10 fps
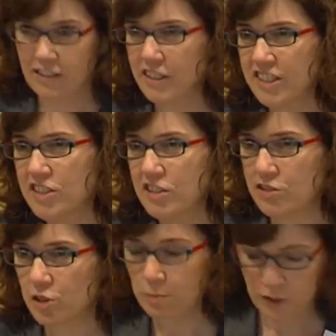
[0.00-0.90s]
And that is
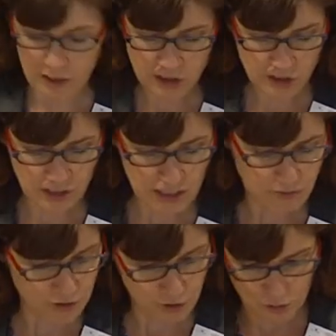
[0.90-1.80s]
the supranational
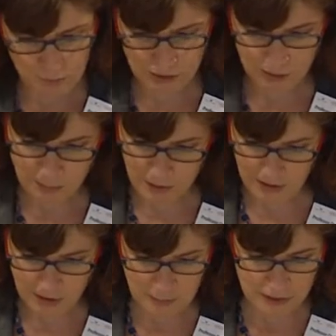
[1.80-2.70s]
level European
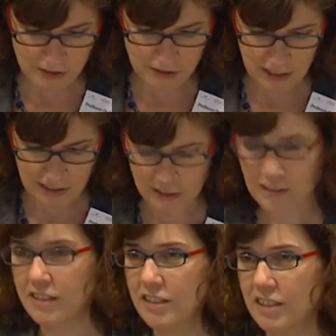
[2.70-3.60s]
Parliament and
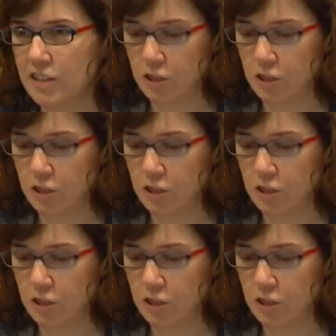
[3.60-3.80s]
the